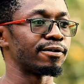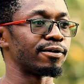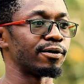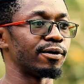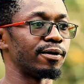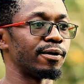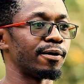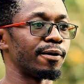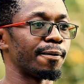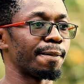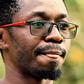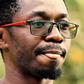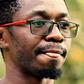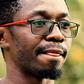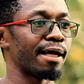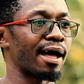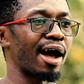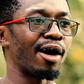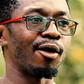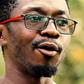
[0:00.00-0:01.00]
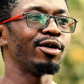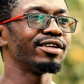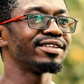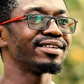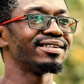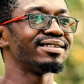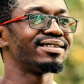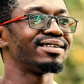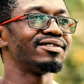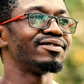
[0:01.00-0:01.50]
So I
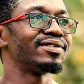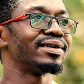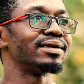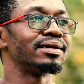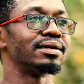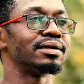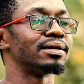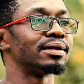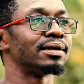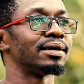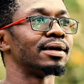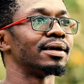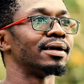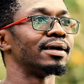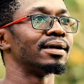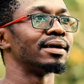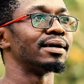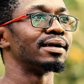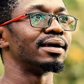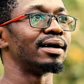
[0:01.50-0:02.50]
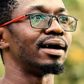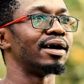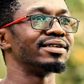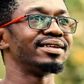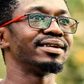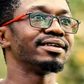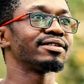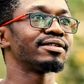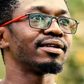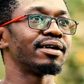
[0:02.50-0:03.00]
wasn't even,
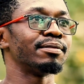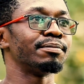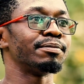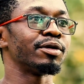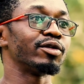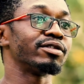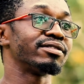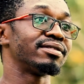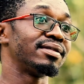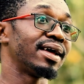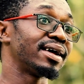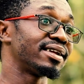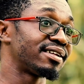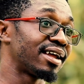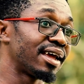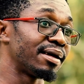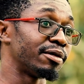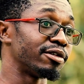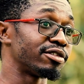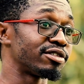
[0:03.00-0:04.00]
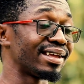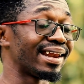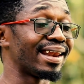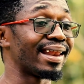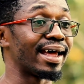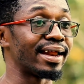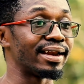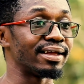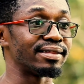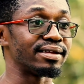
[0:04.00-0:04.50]
because that time I was
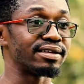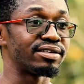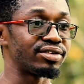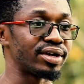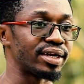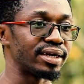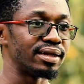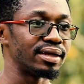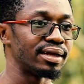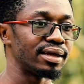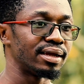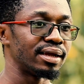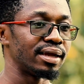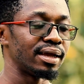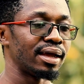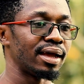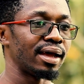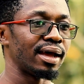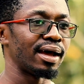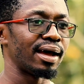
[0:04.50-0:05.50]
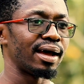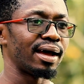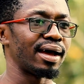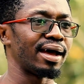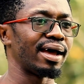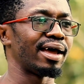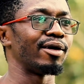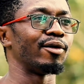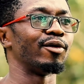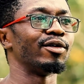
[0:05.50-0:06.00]
still learning the trade.
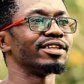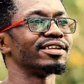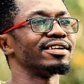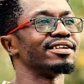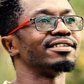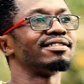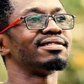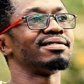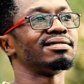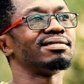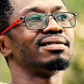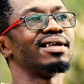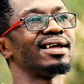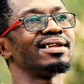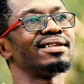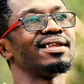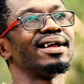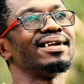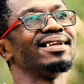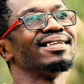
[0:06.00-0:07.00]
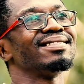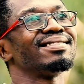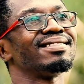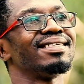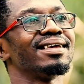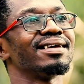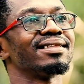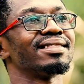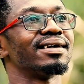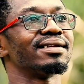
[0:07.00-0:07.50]
I didn't
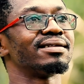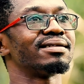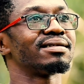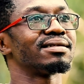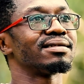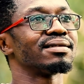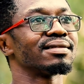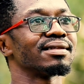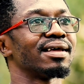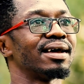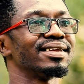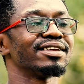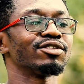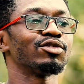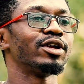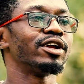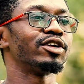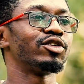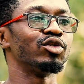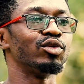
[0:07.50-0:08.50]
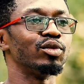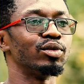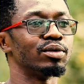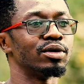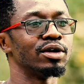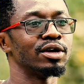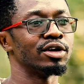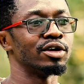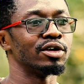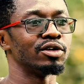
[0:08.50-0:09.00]
think that, I just wanted
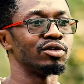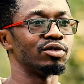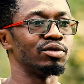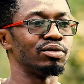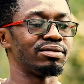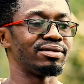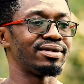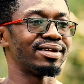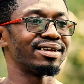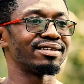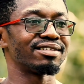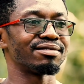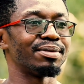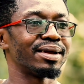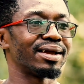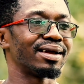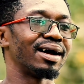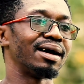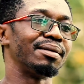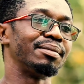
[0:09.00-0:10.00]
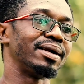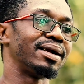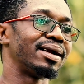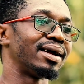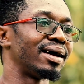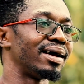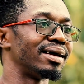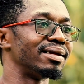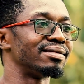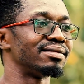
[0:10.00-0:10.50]
to test my
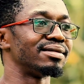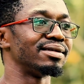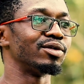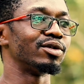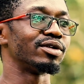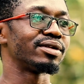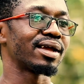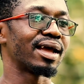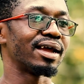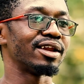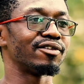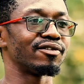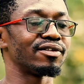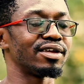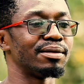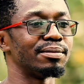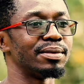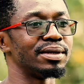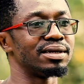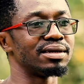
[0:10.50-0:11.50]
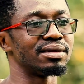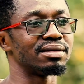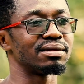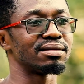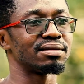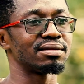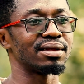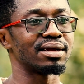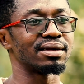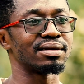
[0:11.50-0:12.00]
camera and see what kind of
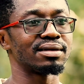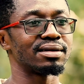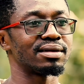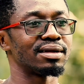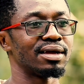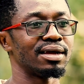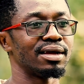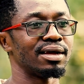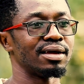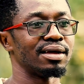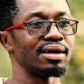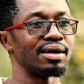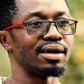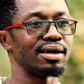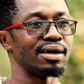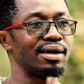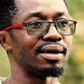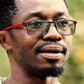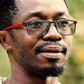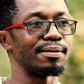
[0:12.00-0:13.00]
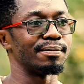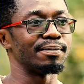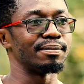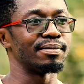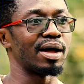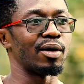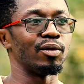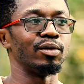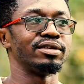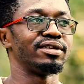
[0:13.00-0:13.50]
images that
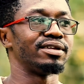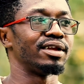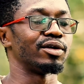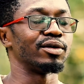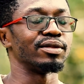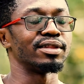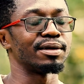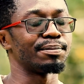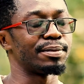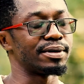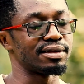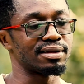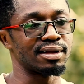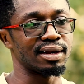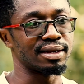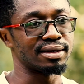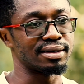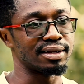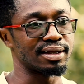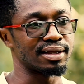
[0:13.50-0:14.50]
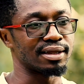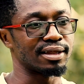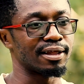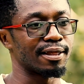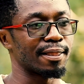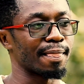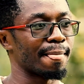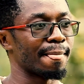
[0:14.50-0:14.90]
I would take on that particular day.